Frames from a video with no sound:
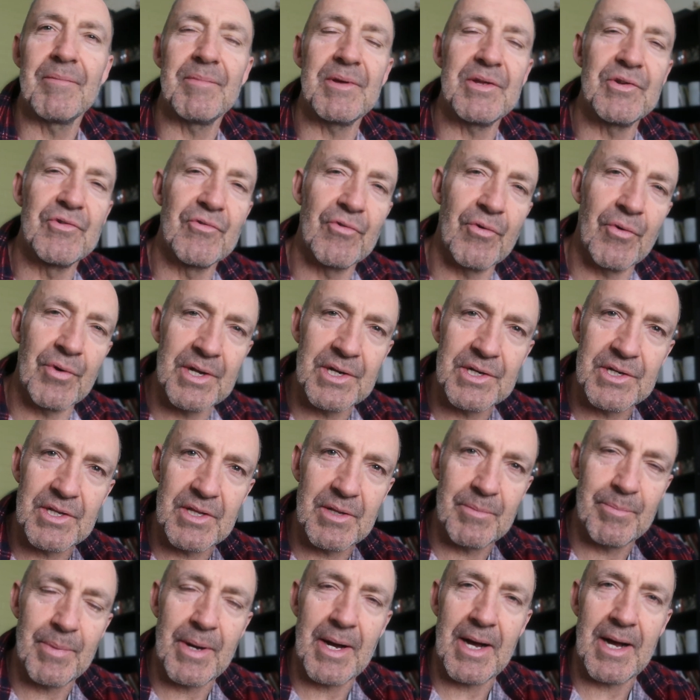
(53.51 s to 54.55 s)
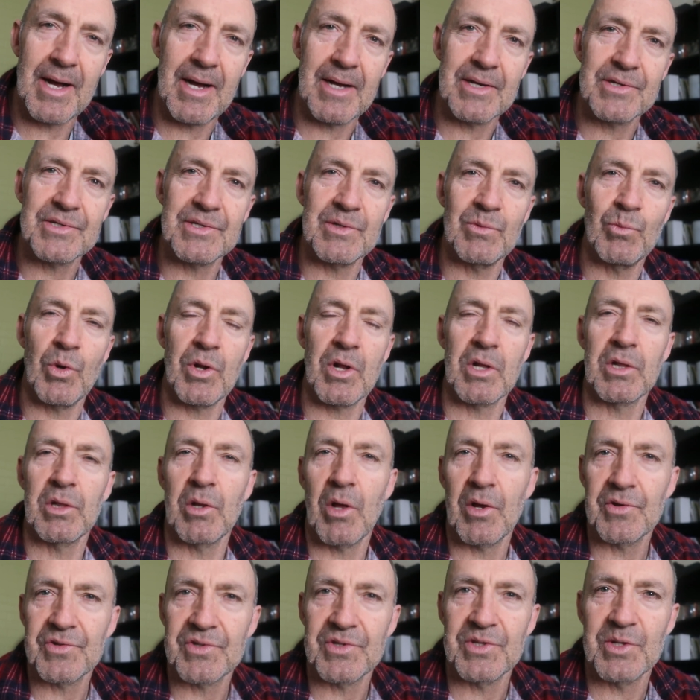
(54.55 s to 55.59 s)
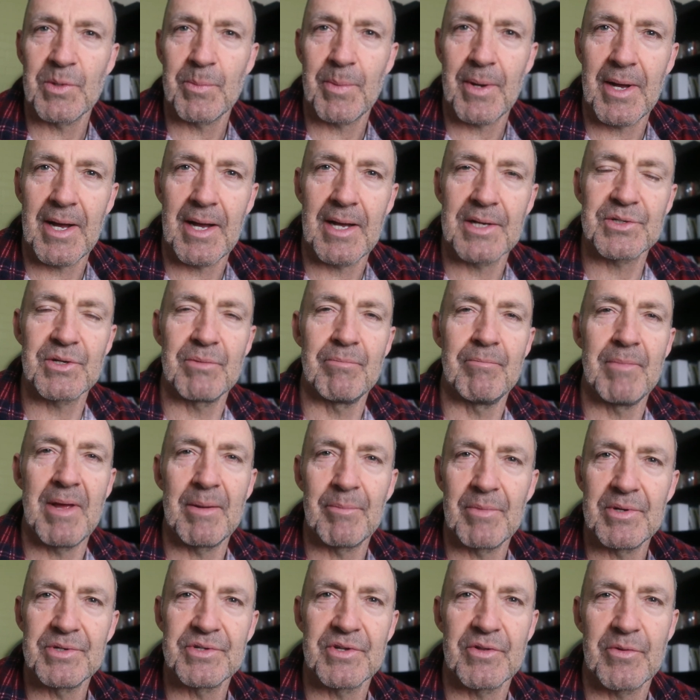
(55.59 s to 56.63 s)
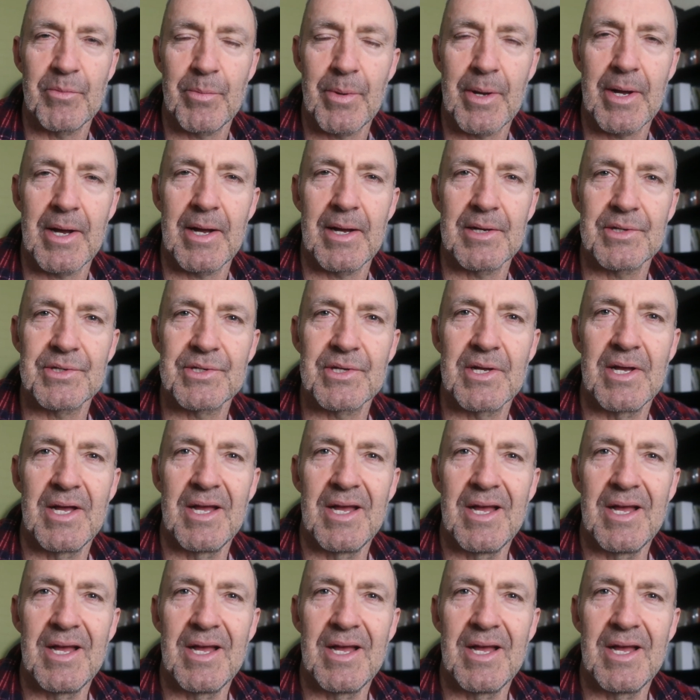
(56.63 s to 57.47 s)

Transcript: be drawn into the past and what I've lost in the past and memories of the past.